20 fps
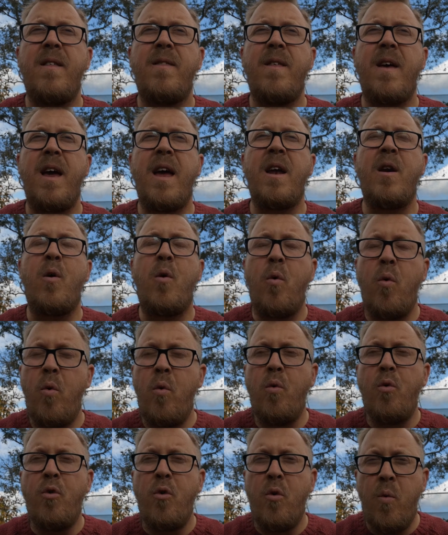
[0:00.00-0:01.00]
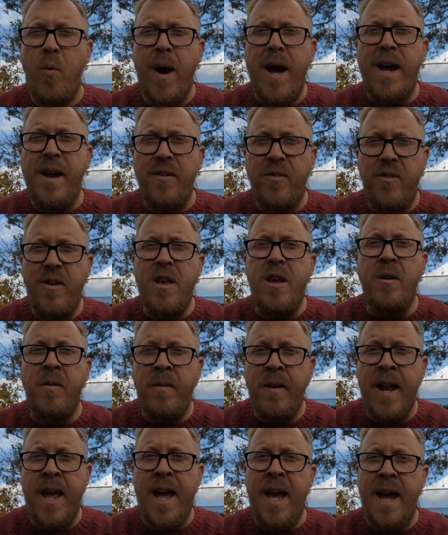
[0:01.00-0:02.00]
that in all the ways you
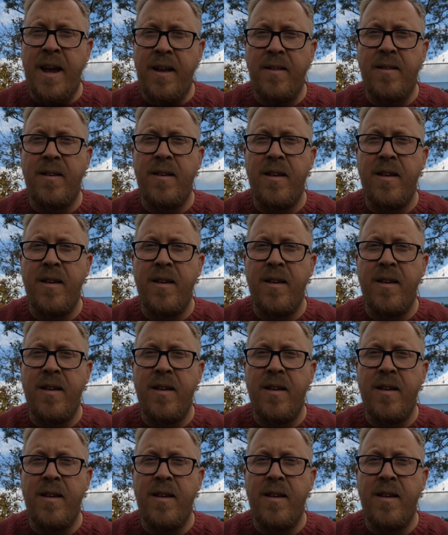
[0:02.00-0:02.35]
need,